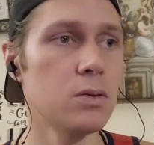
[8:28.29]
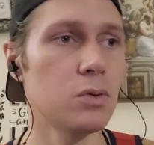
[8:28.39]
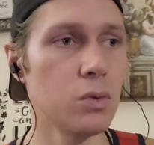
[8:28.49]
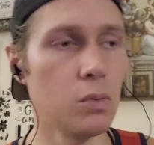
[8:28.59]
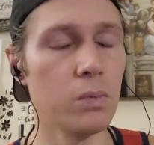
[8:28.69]

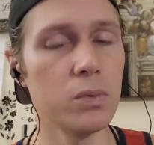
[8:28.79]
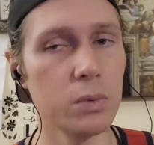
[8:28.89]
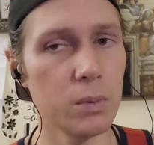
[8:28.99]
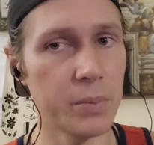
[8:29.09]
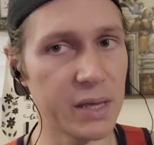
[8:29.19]
to
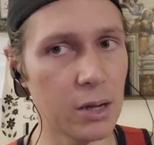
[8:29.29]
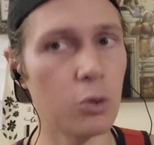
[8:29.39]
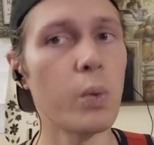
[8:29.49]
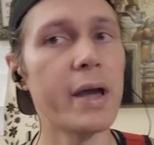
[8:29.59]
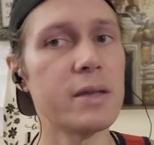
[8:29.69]
being on
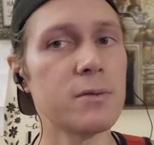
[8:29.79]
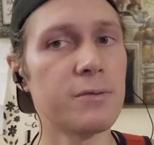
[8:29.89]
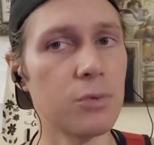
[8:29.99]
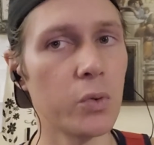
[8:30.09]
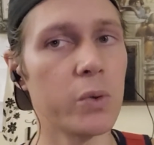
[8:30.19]
the way to
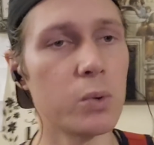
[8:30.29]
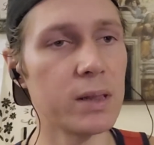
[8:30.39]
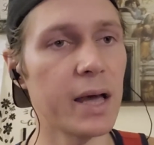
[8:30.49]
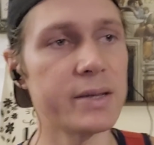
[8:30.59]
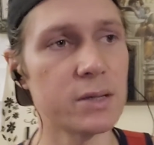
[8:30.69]
fully
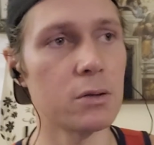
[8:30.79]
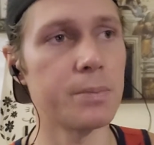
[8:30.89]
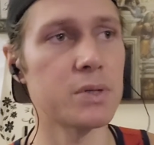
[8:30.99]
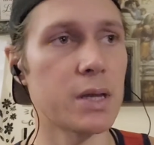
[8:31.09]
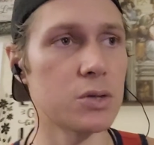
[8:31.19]
realizing your
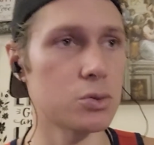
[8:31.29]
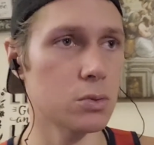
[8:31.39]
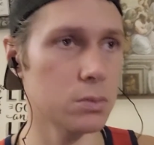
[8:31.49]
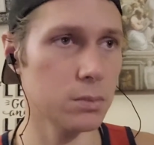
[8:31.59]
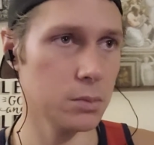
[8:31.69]
potential
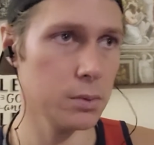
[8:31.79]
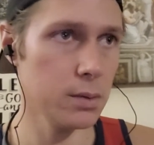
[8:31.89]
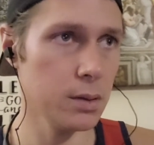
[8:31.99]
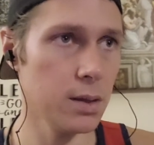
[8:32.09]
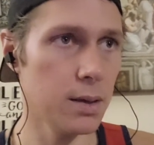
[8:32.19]

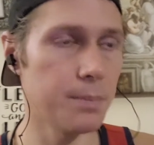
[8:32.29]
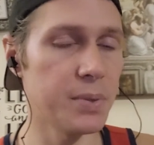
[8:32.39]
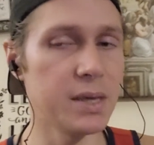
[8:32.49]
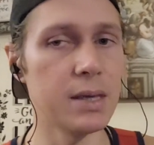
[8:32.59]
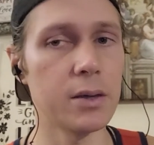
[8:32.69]
and
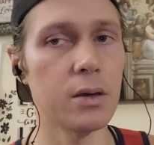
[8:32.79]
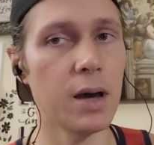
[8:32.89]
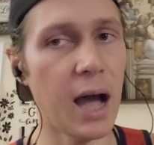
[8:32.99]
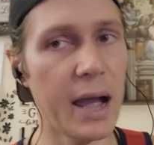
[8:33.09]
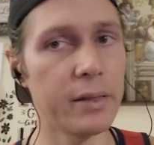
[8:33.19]
being
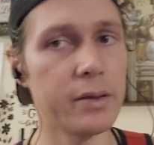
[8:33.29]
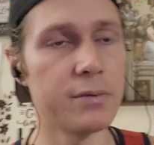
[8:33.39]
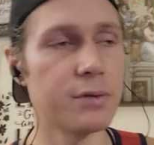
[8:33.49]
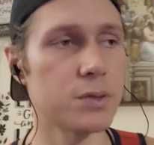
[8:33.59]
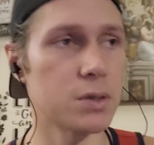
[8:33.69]
highly
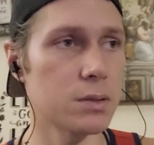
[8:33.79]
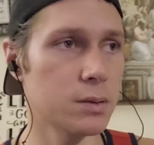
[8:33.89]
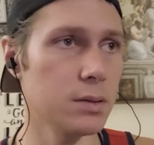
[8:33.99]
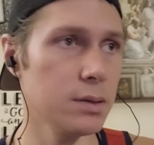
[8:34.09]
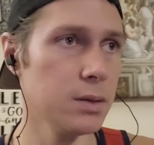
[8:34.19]
efficient.
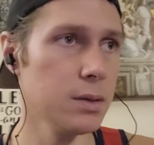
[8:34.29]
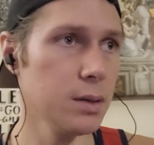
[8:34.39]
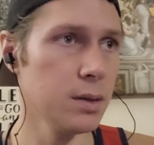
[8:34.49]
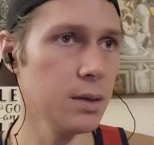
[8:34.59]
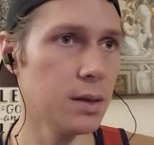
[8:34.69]

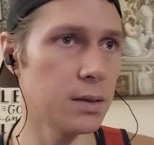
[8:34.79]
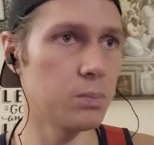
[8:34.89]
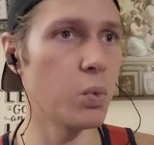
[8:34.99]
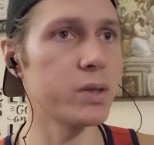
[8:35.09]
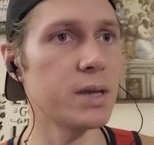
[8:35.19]

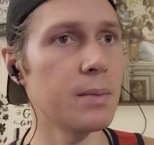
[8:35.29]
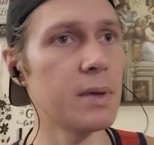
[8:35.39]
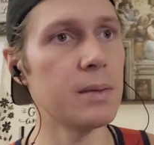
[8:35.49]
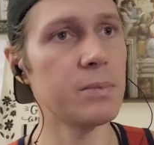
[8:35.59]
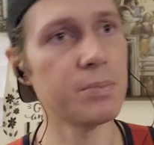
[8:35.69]
And one day
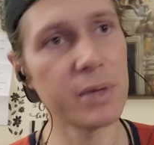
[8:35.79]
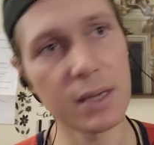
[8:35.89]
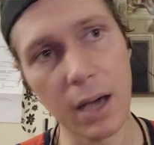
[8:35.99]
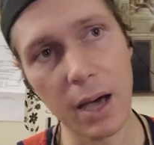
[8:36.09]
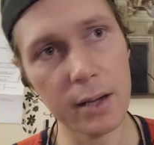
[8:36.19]
maybe
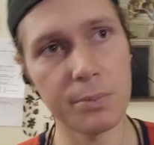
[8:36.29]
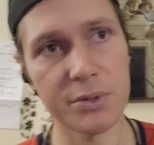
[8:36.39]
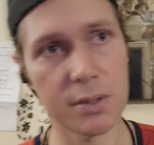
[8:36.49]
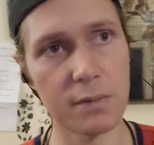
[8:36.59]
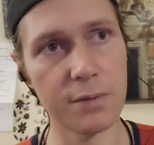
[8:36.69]
being 100%
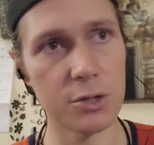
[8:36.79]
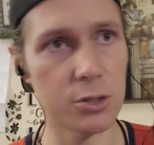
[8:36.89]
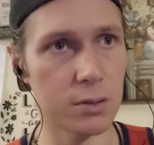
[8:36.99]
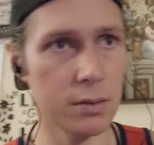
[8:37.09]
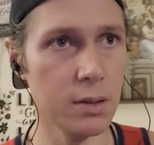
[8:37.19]
efficient